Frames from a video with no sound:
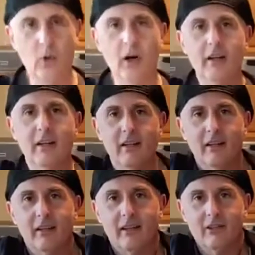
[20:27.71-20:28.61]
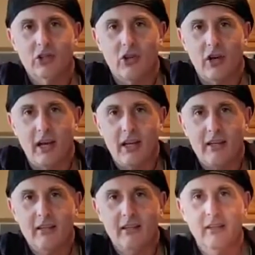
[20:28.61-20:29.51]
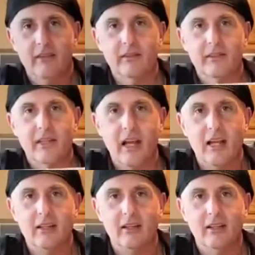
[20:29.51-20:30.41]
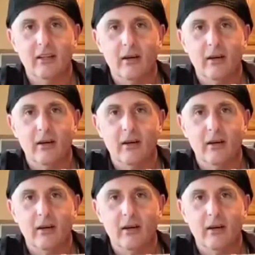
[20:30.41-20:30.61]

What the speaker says: 1 tray of lasagna,